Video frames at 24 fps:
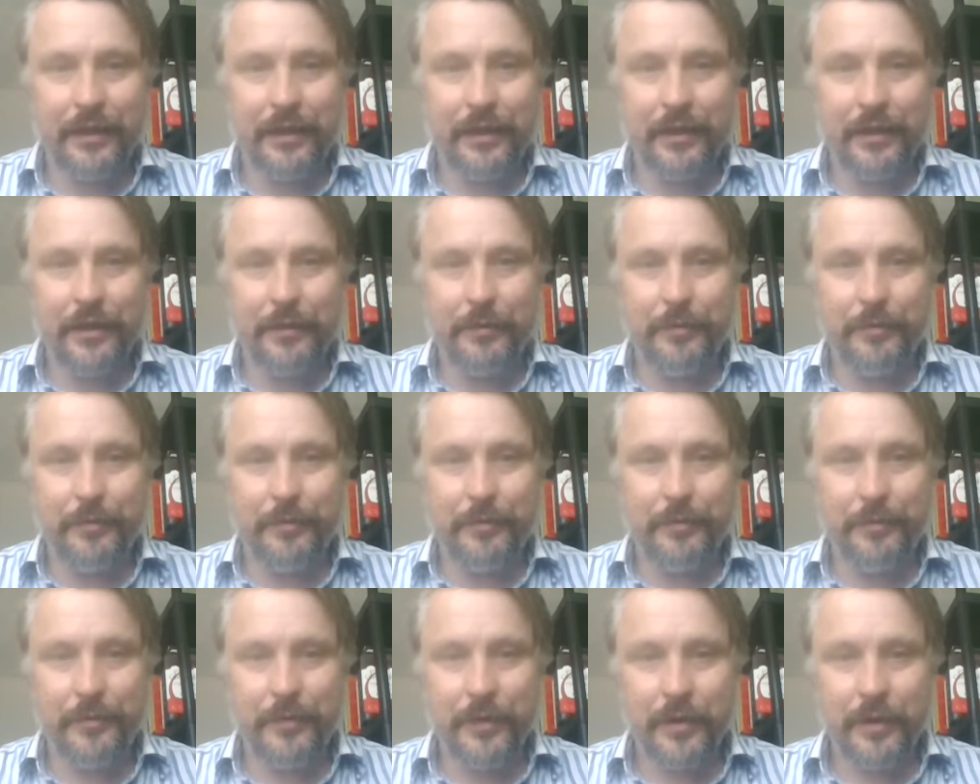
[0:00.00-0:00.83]

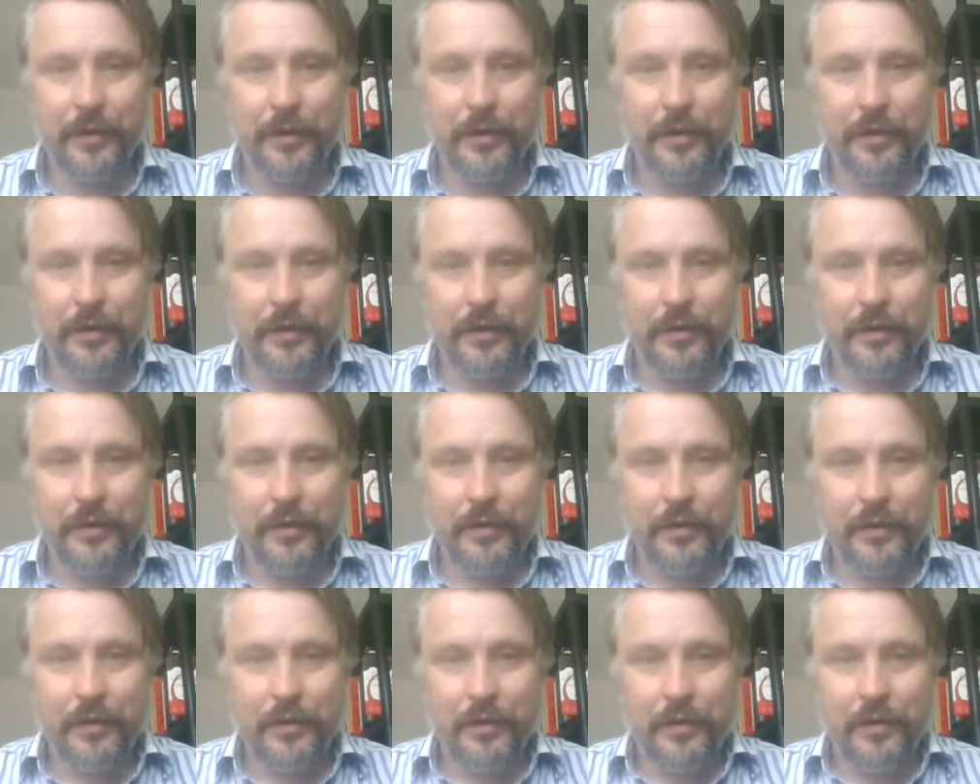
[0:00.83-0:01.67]

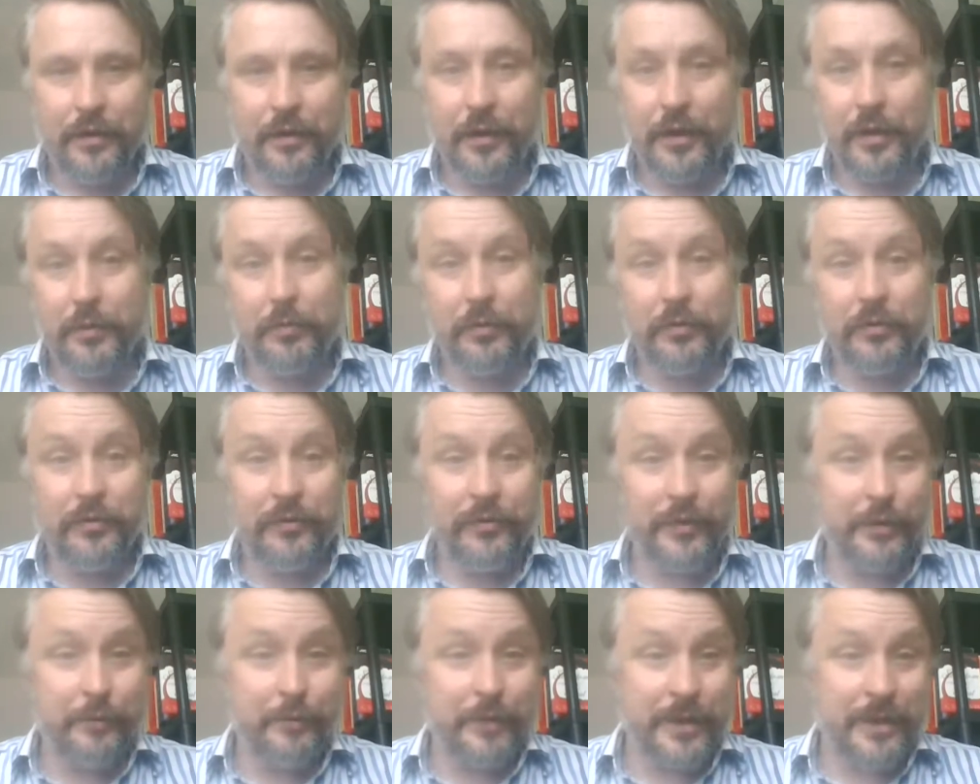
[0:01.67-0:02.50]
No
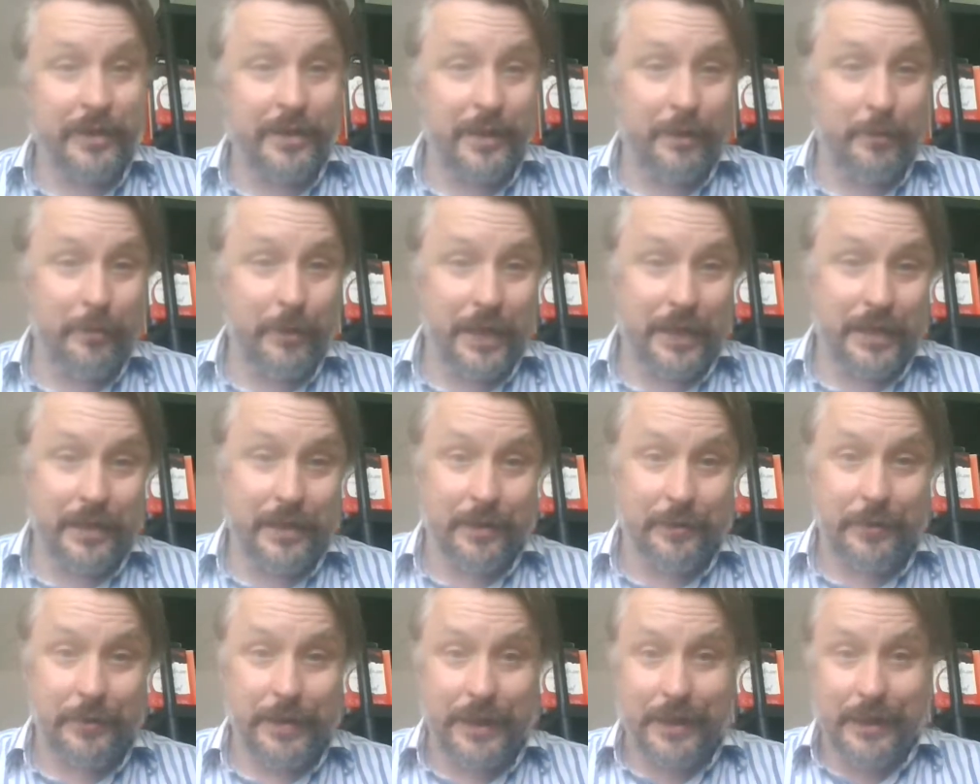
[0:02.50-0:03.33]
Bond film does it
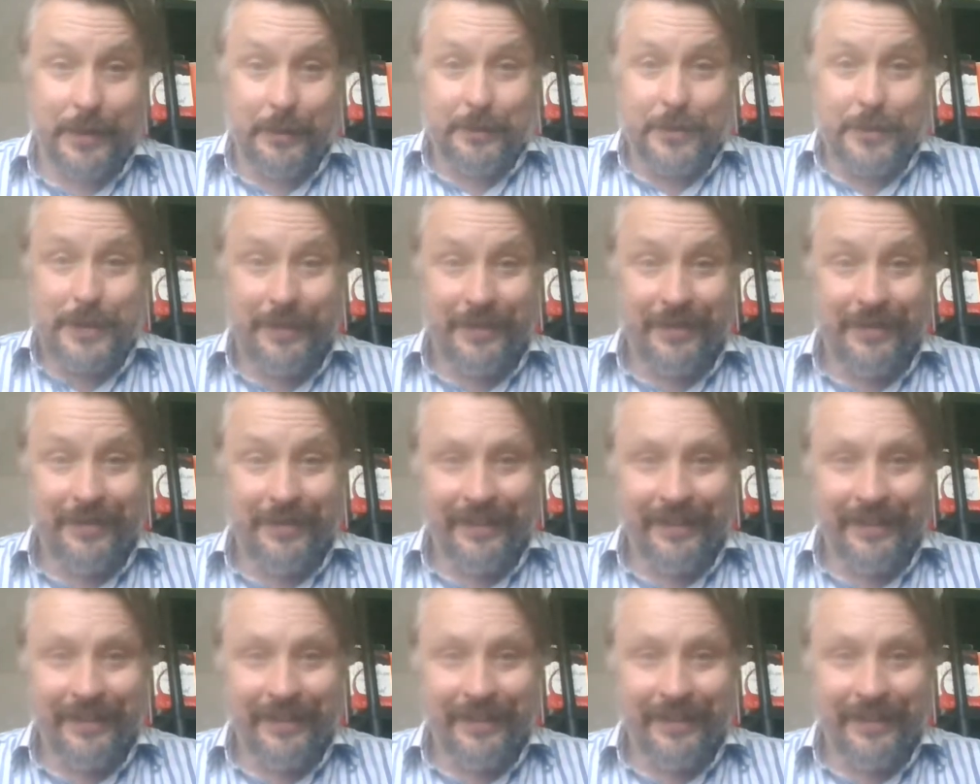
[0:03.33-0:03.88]
better, perhaps.